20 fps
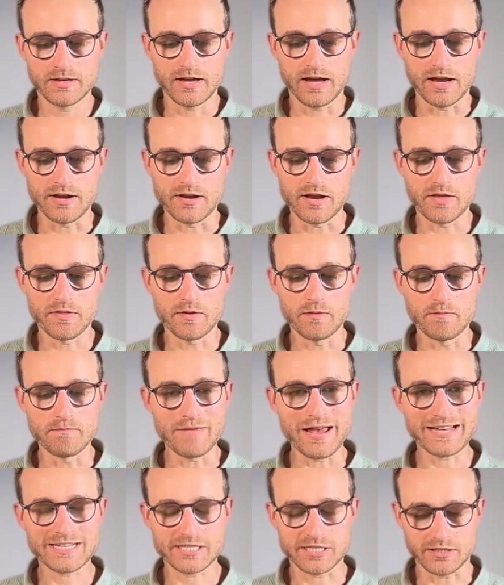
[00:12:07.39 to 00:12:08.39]
another
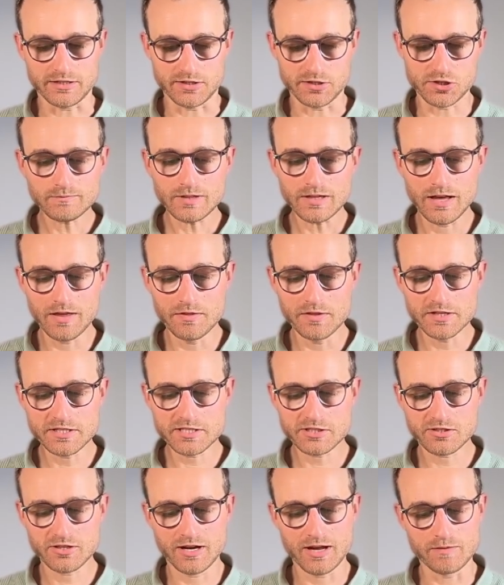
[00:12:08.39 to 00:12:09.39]
message, and this
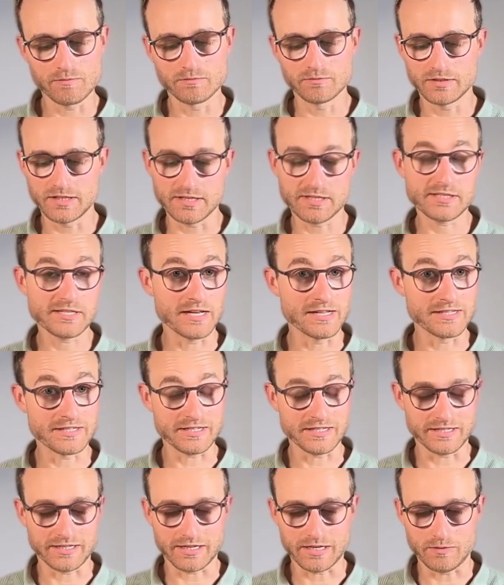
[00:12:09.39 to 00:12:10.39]
time let's say it's
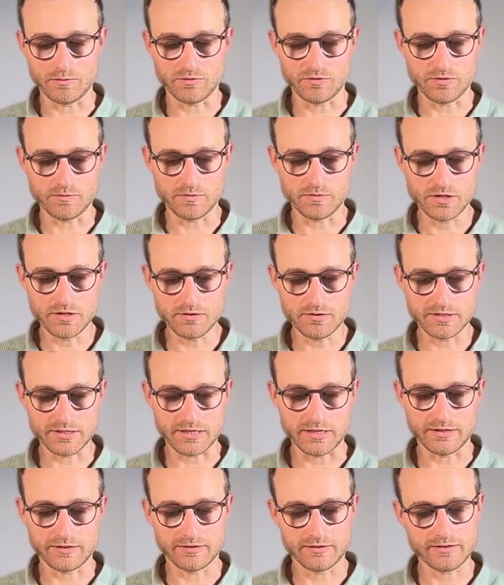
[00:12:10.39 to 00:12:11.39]
going to come from the user,